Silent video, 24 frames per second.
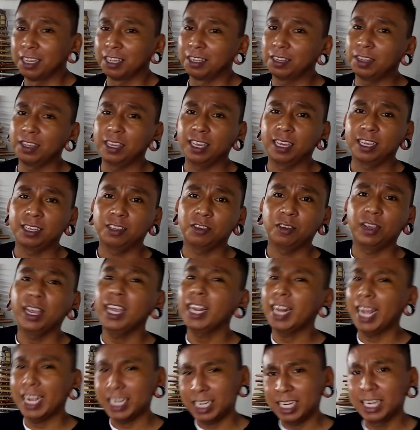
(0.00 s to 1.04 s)
So yeah, so
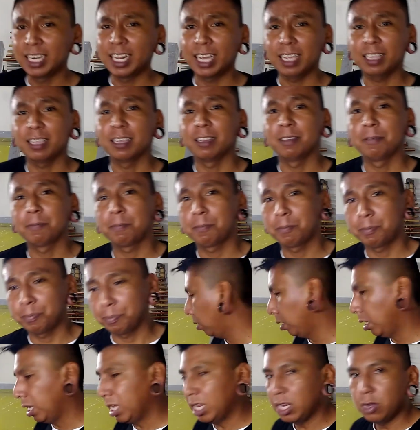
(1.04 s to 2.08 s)
he'd actually liked it.
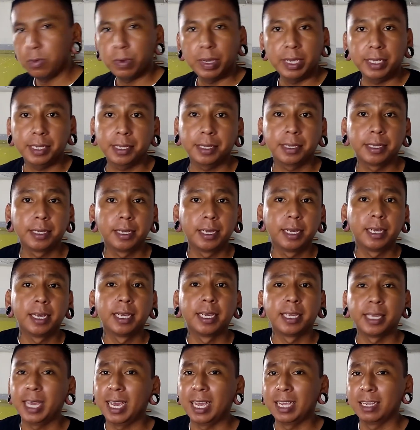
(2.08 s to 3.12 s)
Anyways,
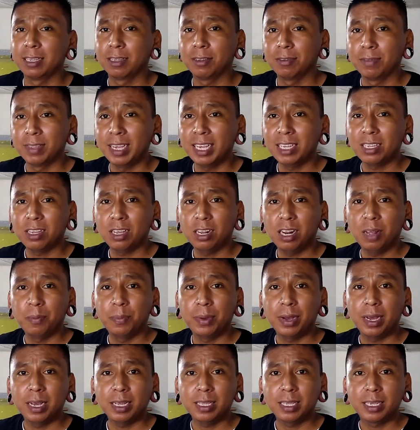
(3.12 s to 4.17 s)
yeah, so that's all I
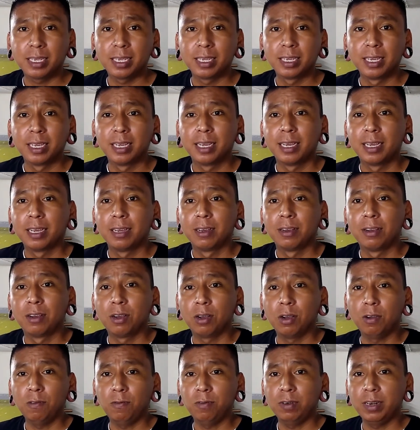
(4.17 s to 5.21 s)
bought.
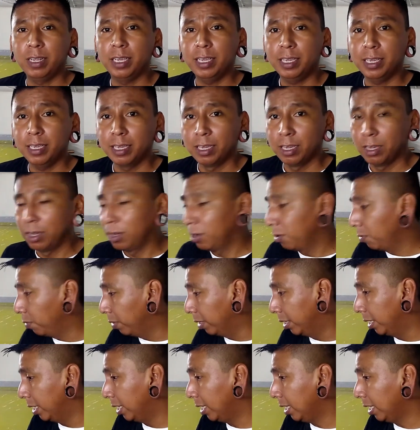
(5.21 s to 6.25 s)
Hopefully,
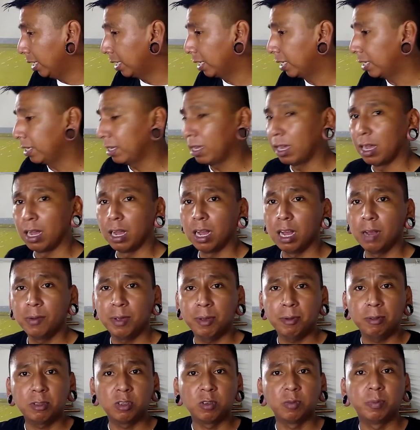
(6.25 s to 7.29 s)
with this, I'll
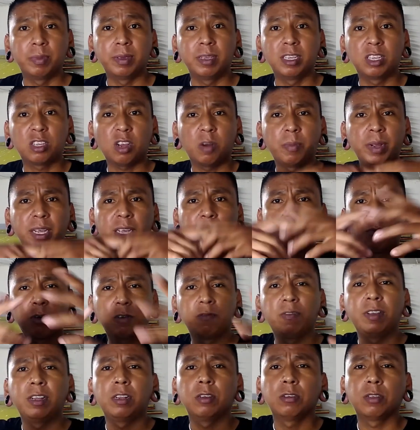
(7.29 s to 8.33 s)
be able to start making
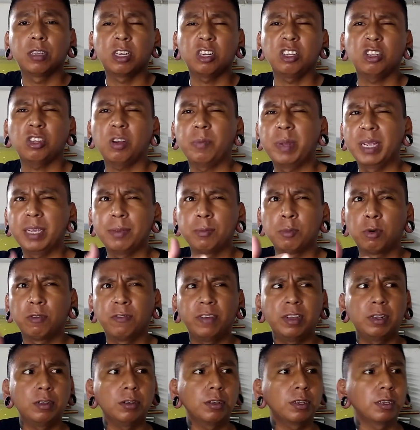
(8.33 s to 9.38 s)
more videos. I can start making more
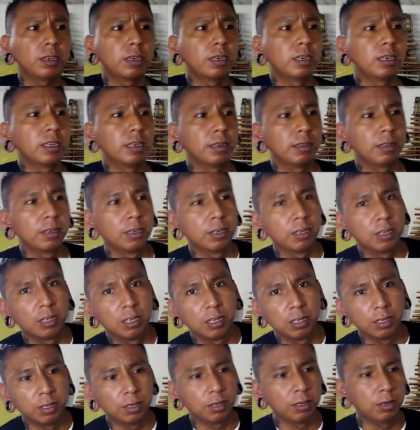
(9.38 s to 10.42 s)
videos on,
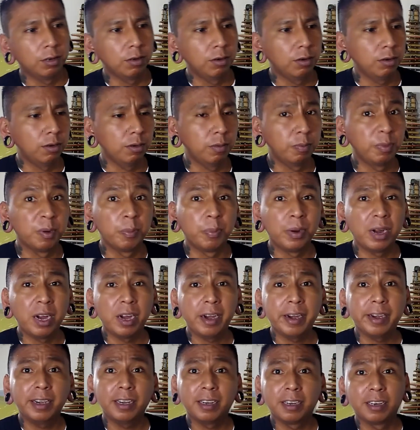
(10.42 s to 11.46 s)
you know,
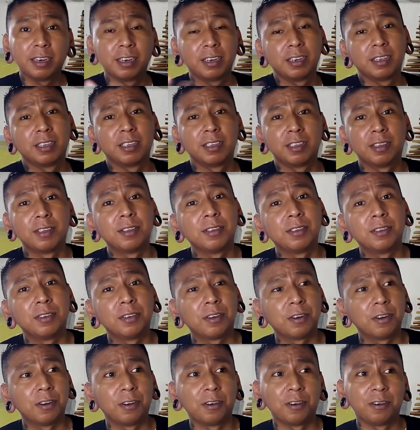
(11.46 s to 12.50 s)
preparing
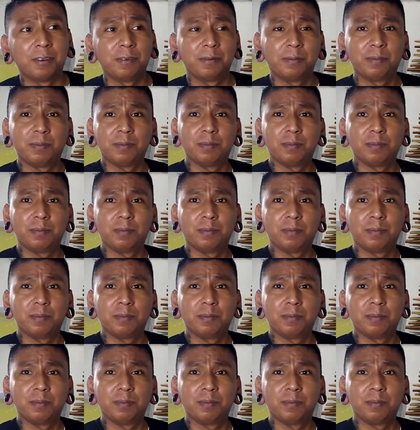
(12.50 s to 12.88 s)
your